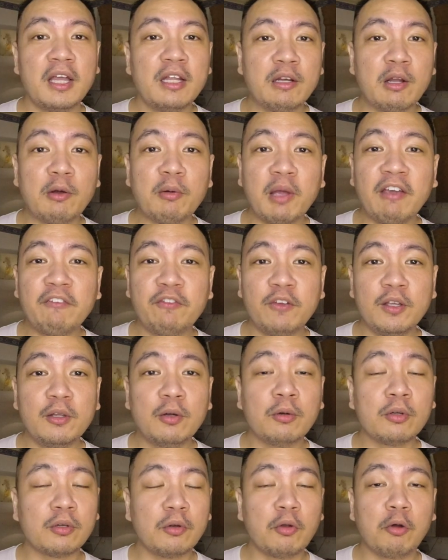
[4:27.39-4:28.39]
Now, if you
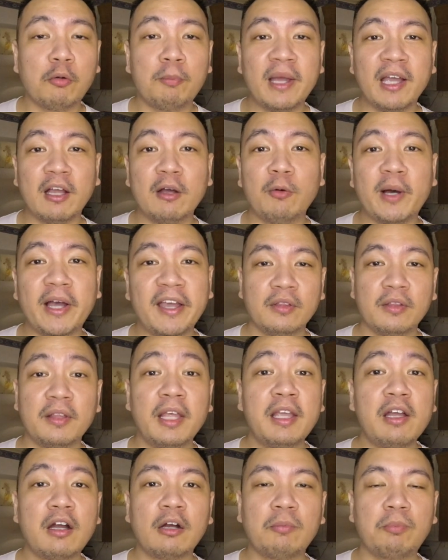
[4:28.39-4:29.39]
don't know Megawide,
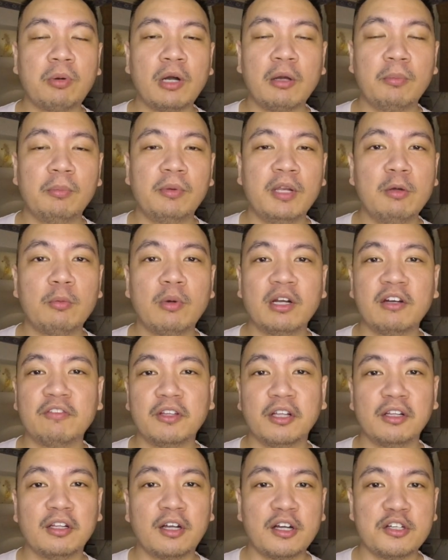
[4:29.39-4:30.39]
they are probably one of
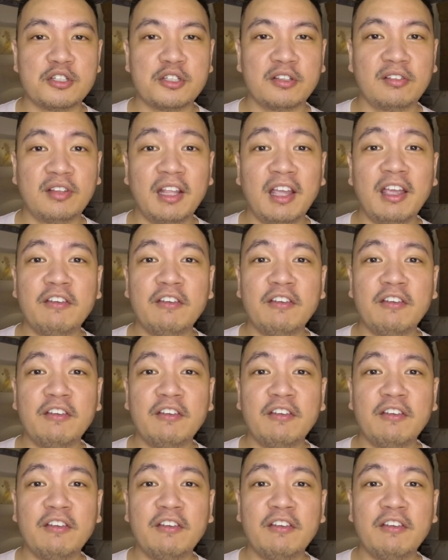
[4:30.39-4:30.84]
the largest,